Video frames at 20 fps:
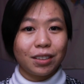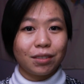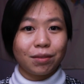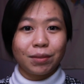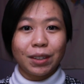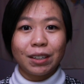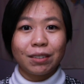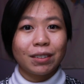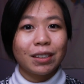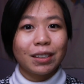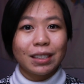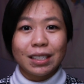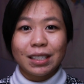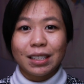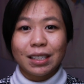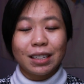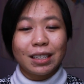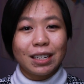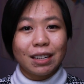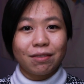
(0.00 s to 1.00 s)
we really see
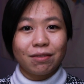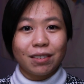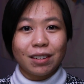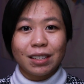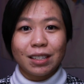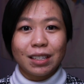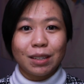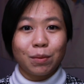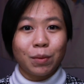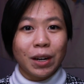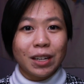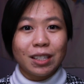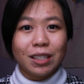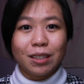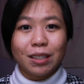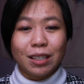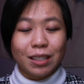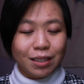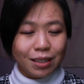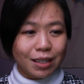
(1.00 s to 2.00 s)
the difference in white
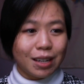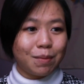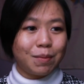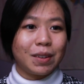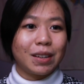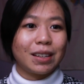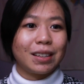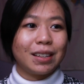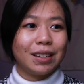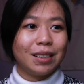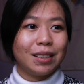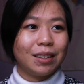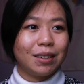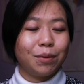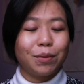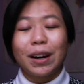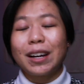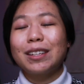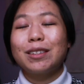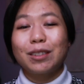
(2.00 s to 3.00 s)

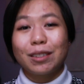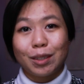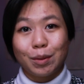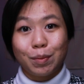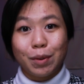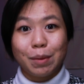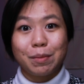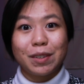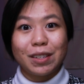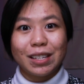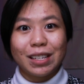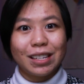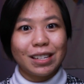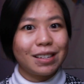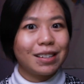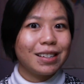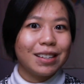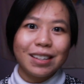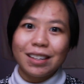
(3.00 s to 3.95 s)
supremacy,